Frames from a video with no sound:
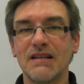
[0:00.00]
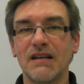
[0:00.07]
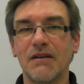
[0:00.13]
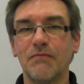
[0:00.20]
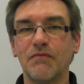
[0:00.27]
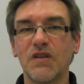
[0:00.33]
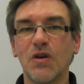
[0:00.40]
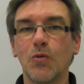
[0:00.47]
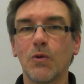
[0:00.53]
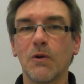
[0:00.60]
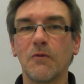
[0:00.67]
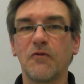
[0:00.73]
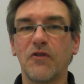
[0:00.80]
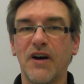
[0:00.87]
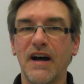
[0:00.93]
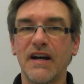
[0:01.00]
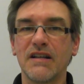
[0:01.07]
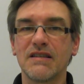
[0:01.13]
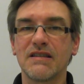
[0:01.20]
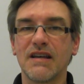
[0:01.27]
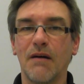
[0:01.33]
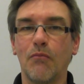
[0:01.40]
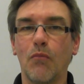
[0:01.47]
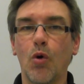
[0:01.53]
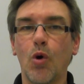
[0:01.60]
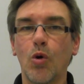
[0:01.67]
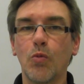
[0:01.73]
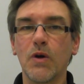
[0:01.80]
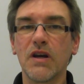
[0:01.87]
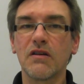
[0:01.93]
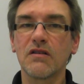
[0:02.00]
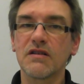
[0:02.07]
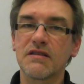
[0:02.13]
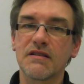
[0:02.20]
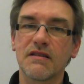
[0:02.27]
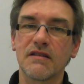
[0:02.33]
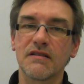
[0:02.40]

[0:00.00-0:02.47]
You will find some more videos,